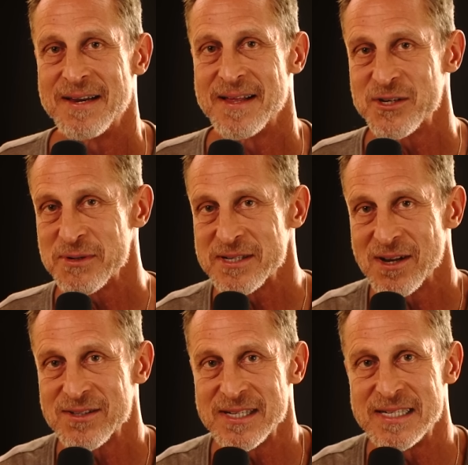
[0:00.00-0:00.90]
Now, this
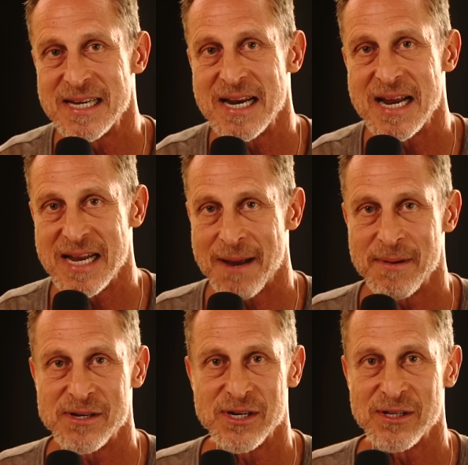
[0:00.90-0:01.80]
results in DNA
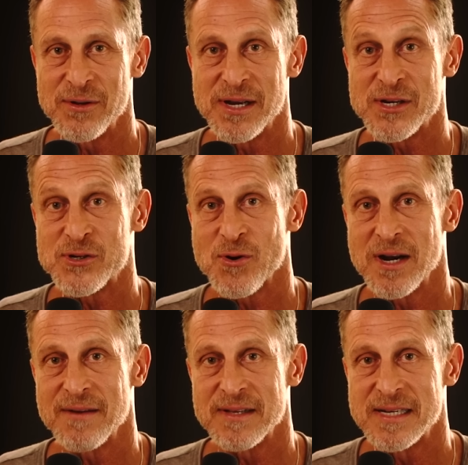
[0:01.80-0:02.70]
damage, including
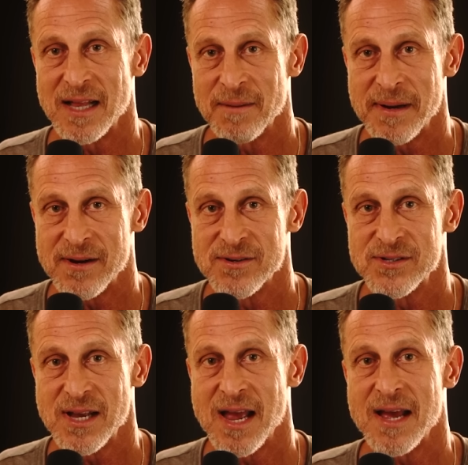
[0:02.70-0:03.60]
shortening of the
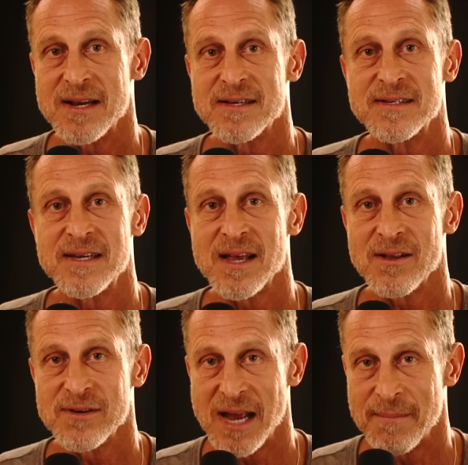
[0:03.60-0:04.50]
telomeres and
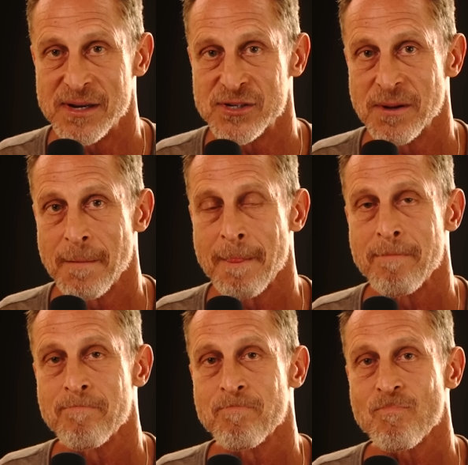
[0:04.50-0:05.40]
cellular damage.
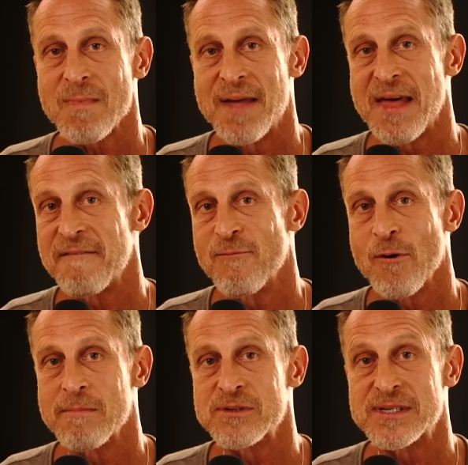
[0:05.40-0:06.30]
And that
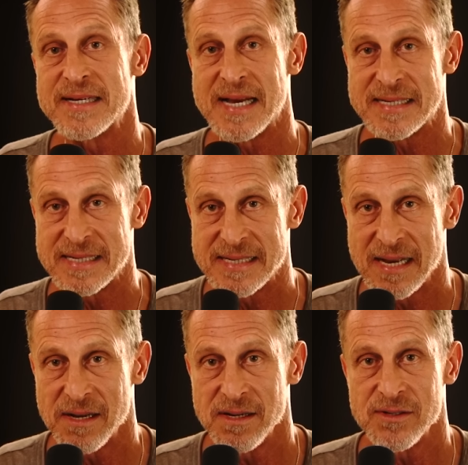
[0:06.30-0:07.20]
forms senescent
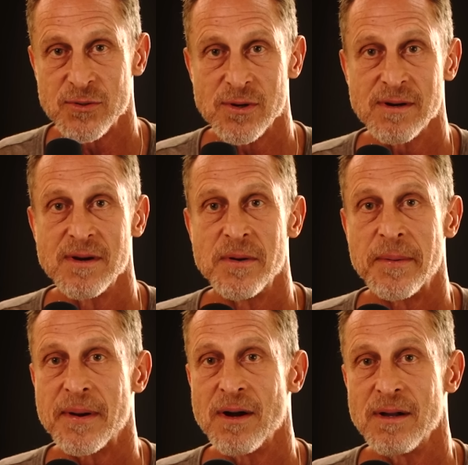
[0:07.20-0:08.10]
cells, or
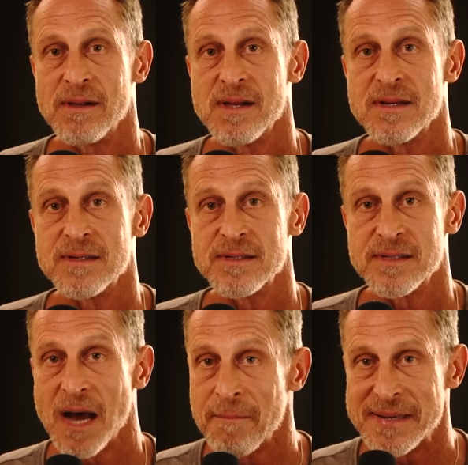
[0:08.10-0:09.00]
we call
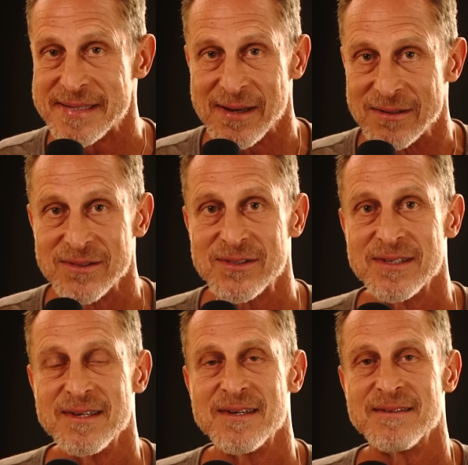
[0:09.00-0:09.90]
zombie cells,
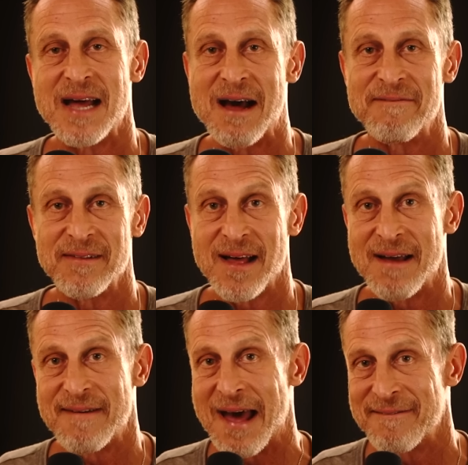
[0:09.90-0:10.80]
half
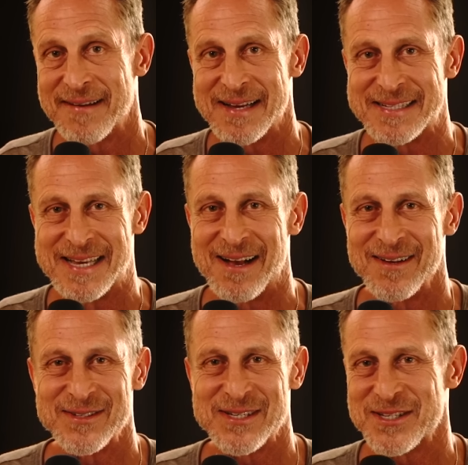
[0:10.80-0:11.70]
alive, half dead
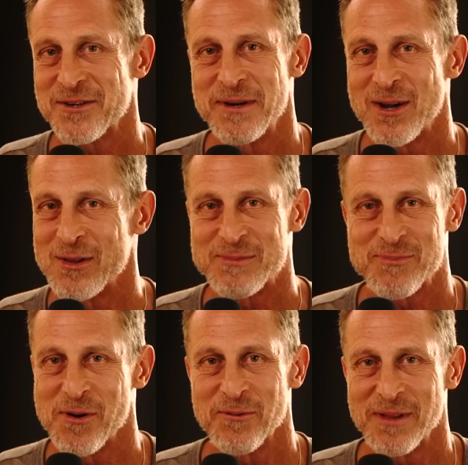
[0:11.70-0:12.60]
cells that secrete all these
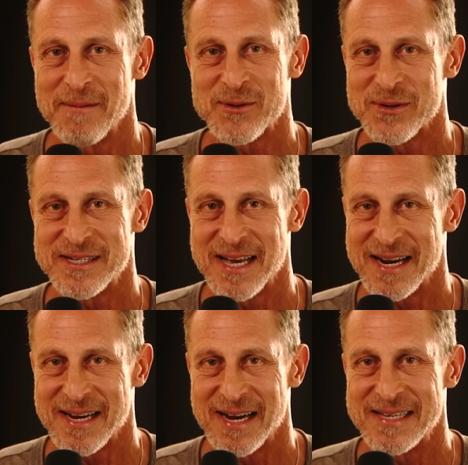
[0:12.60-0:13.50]
pro inflammatory
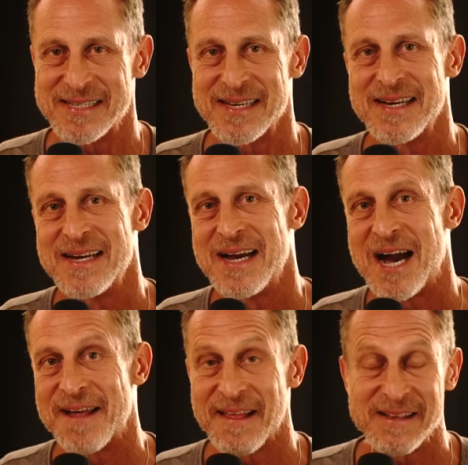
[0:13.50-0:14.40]
cytokines.
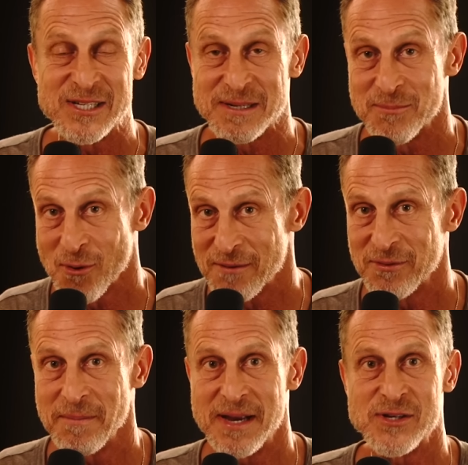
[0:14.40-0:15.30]
And that leads to more
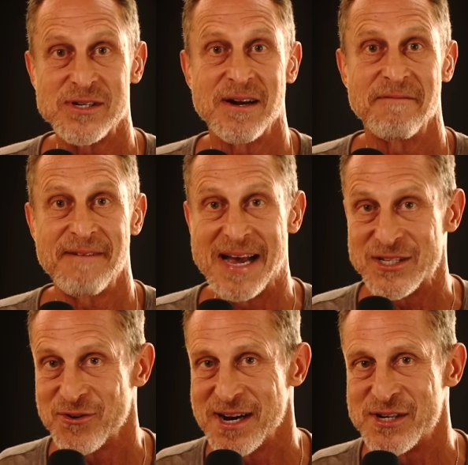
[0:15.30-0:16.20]
inflammation and
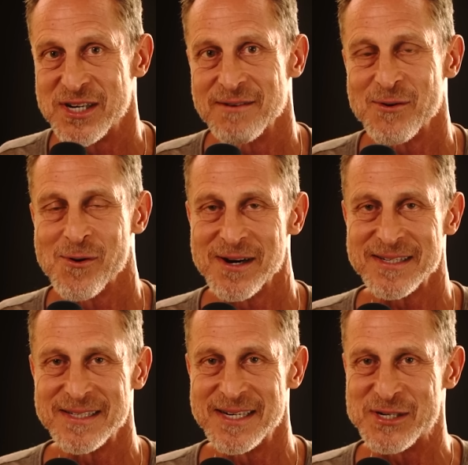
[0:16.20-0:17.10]
faster aging of our
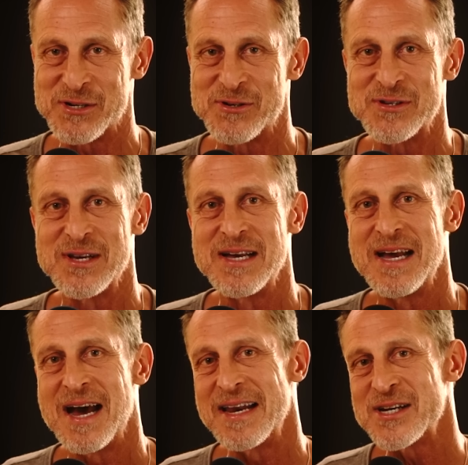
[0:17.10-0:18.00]
organs and tissues.
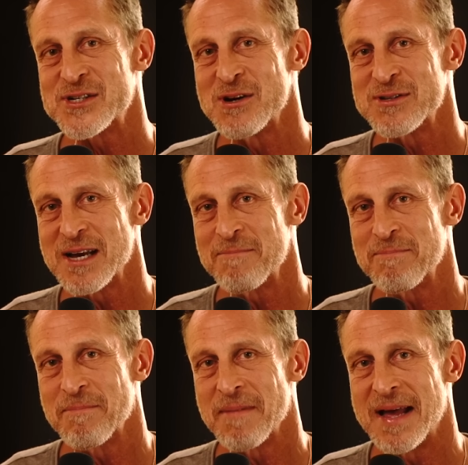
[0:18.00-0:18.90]
And it shows
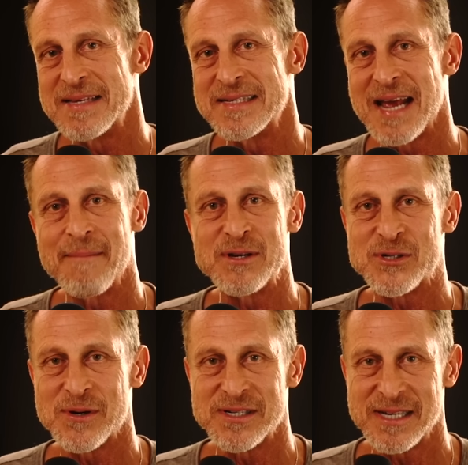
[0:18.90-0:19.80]
up as damage
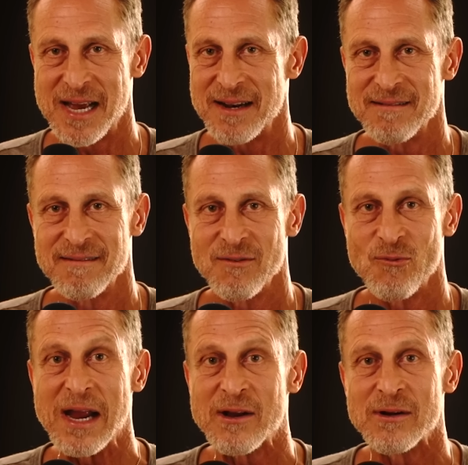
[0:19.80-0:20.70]
to our skin,
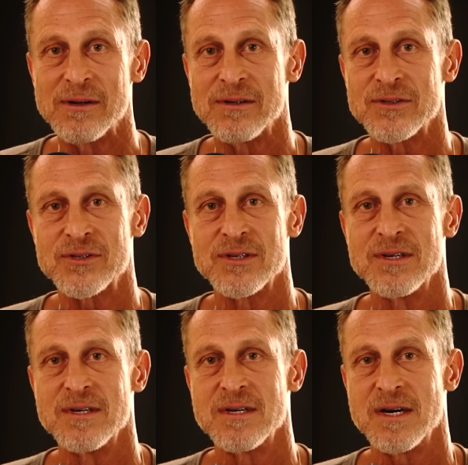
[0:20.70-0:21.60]
wrinkles,
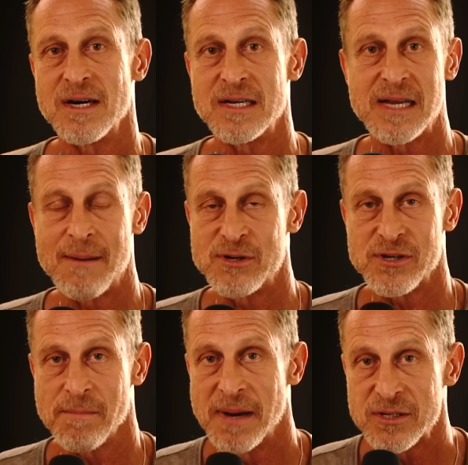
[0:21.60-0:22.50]
uh, it
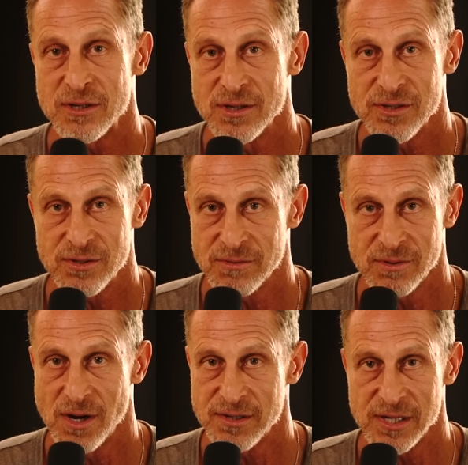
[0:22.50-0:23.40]
damages our muscles,
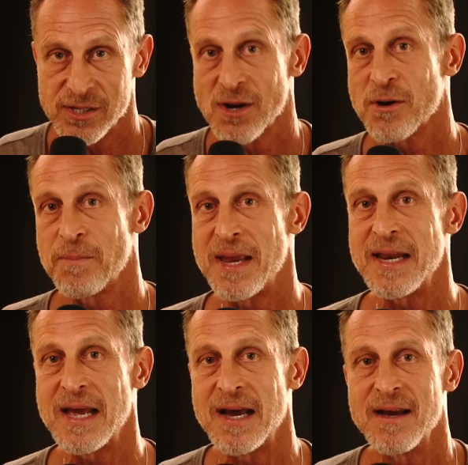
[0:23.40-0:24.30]
causing
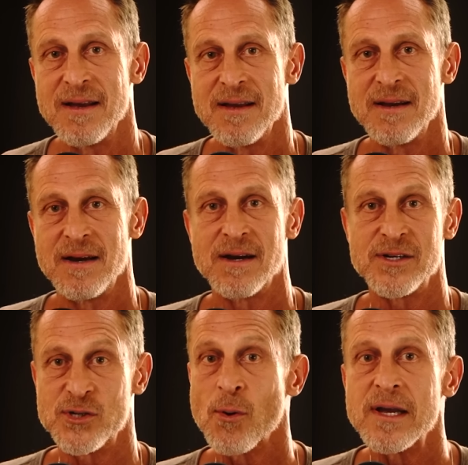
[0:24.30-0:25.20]
sarcopenia, our
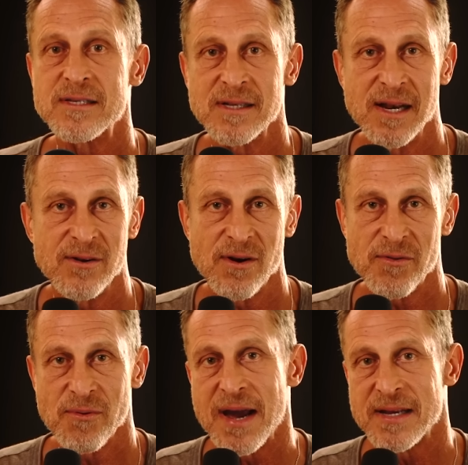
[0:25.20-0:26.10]
joints, leading to
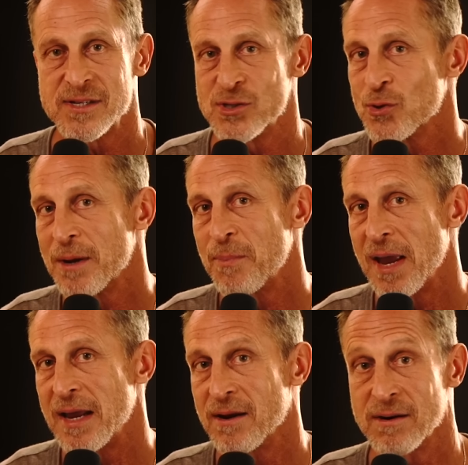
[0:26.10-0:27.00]
arthritis and joint
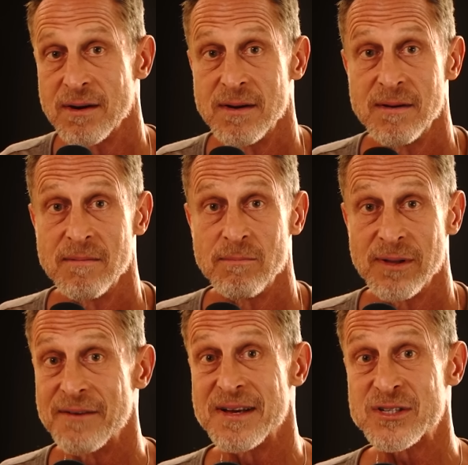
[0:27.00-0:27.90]
pain, our
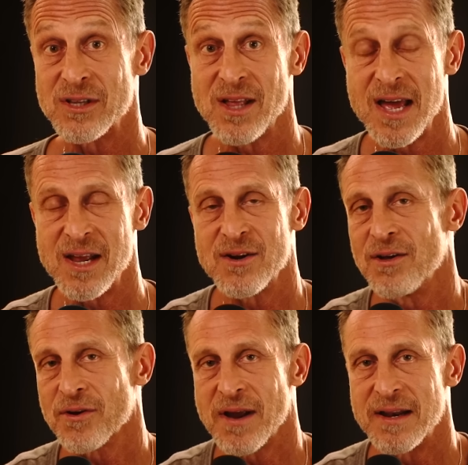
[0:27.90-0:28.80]
blood vessel lining
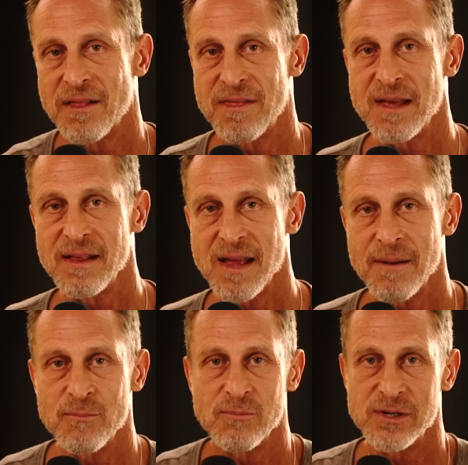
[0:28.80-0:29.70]
called our
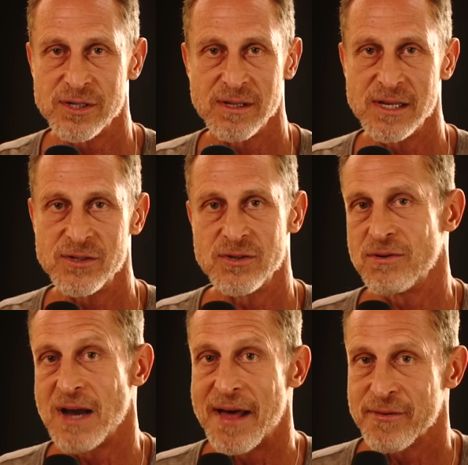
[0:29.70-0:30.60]
endothelium, which leads
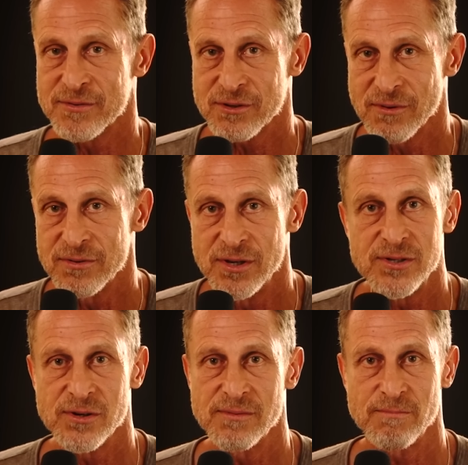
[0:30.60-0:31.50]
to
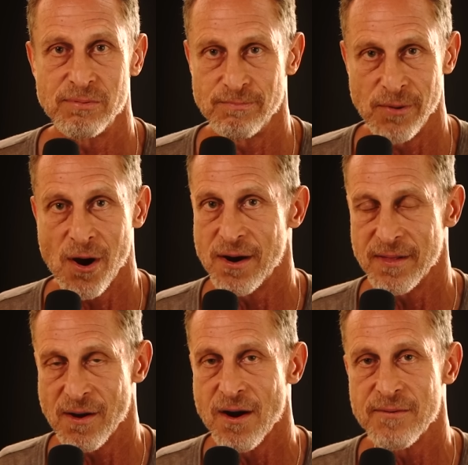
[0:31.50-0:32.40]
atherosclerosis or
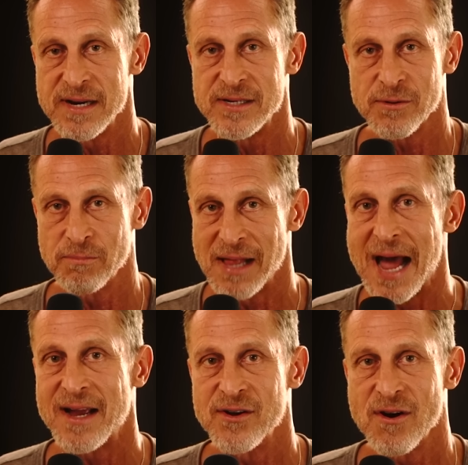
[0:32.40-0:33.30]
hardening the arteries or
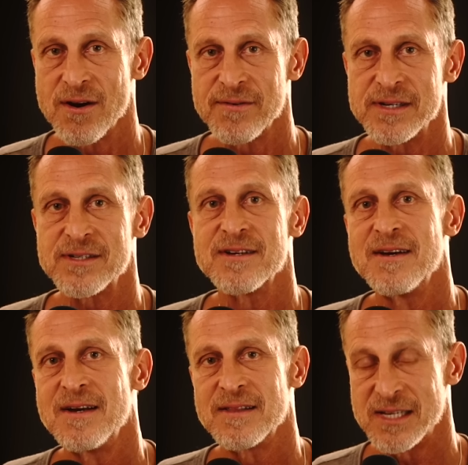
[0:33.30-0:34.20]
plaque in your arteries,
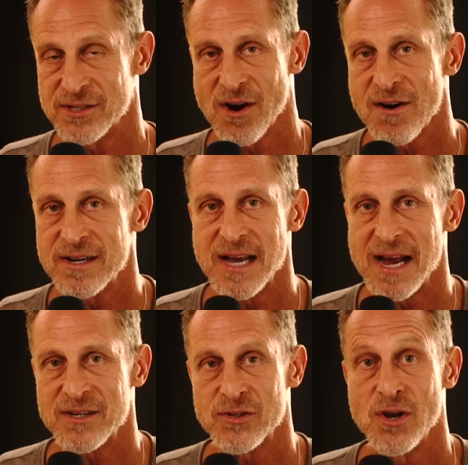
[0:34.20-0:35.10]
leads to heart
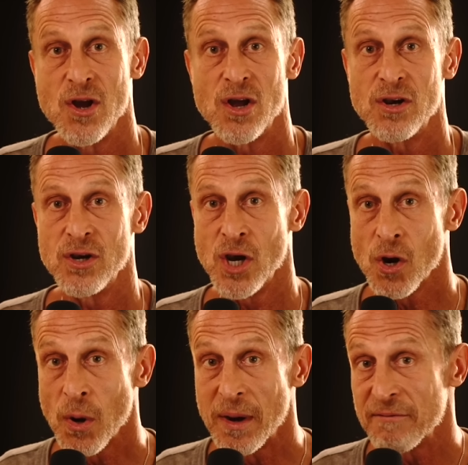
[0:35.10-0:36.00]
attacks,
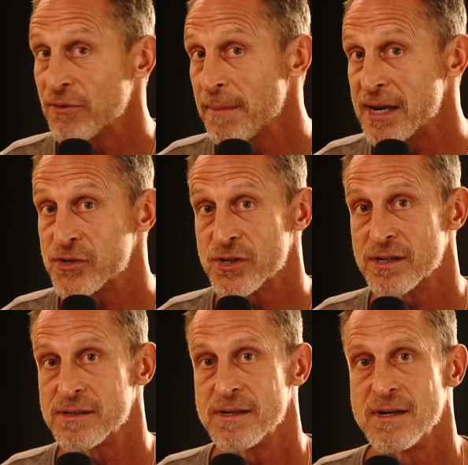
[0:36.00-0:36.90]

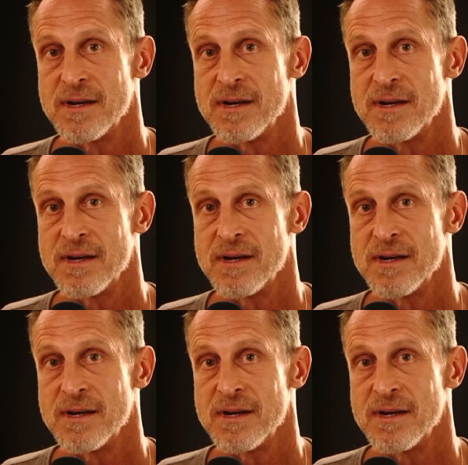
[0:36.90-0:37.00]
neuroinflammation,